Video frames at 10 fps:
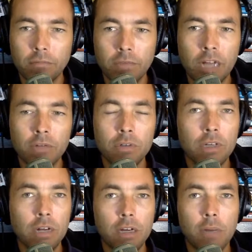That's what you
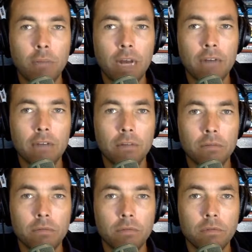got to come back to.
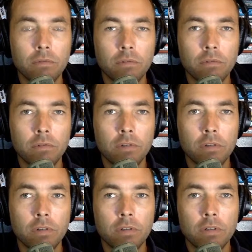
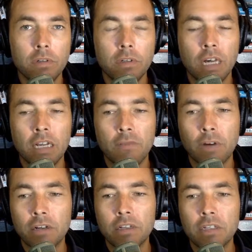And if
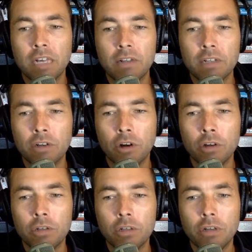I could say, are
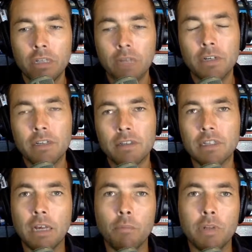you still living in the
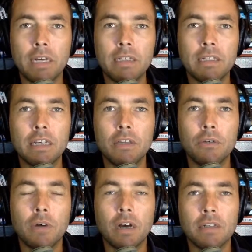same place that did
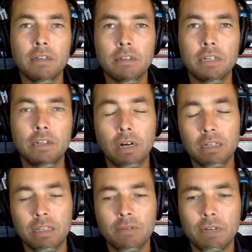you
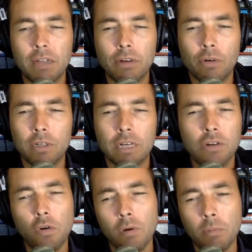guys live together, Chris? I
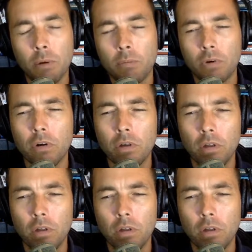don't remember.